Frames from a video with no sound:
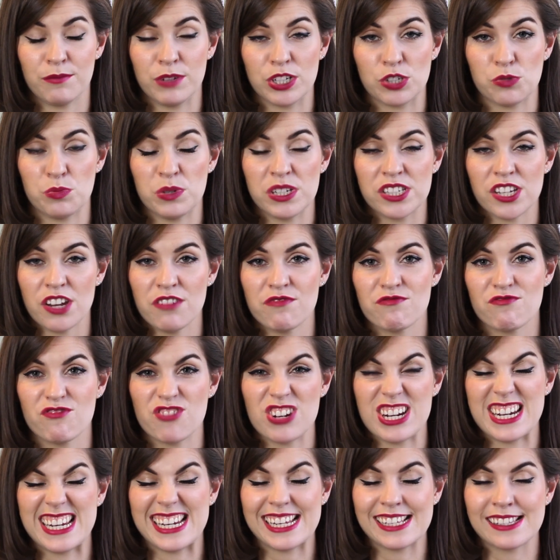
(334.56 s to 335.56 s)
which we don't
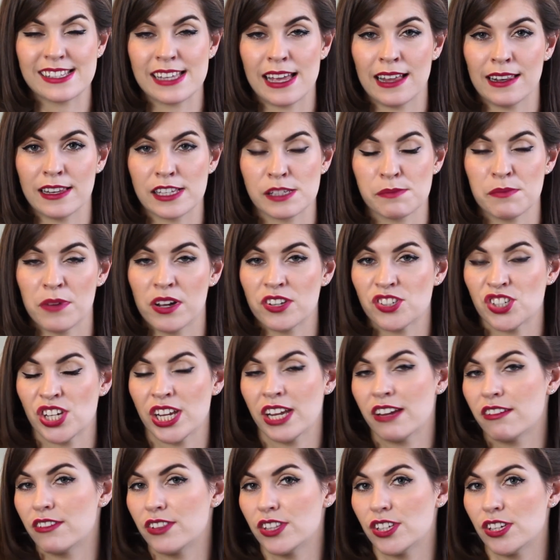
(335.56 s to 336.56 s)
really sell as much
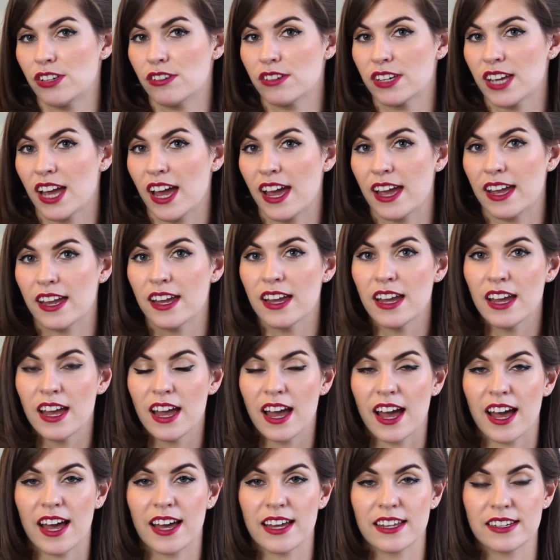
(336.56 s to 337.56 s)
here in the UK,
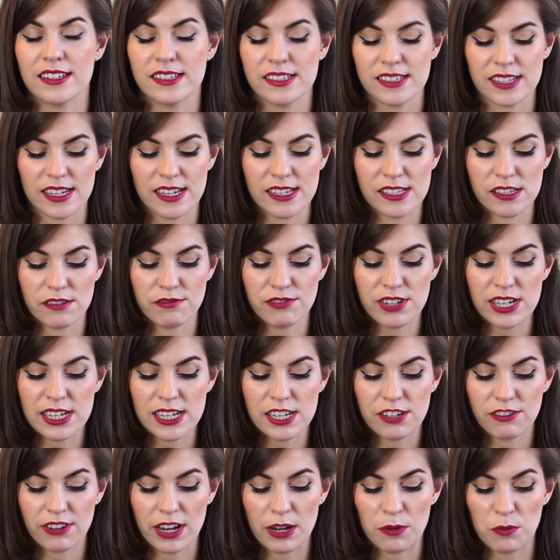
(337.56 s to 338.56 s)
and is a
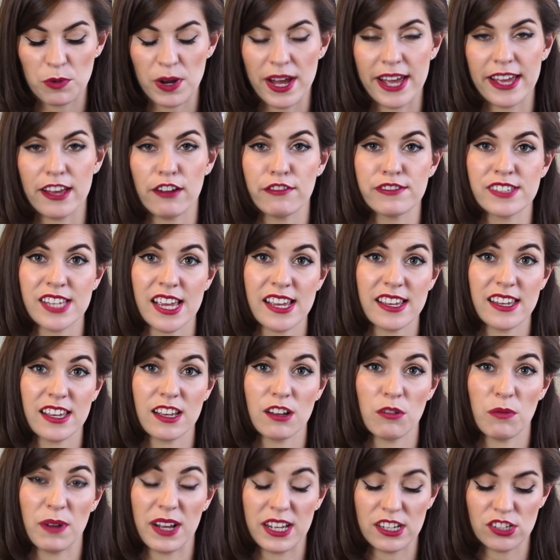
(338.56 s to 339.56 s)
really great way of taking
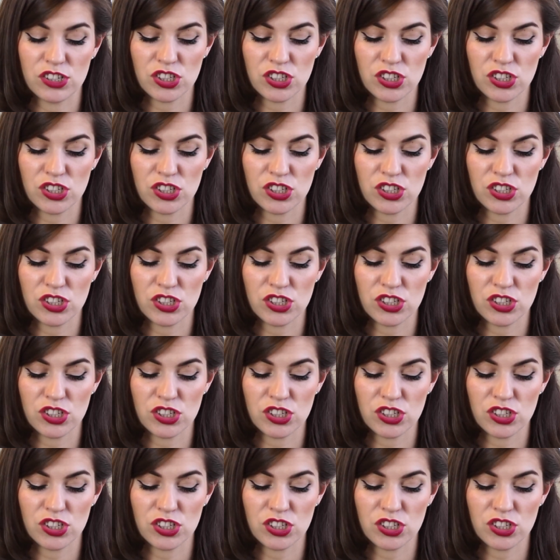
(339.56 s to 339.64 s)
away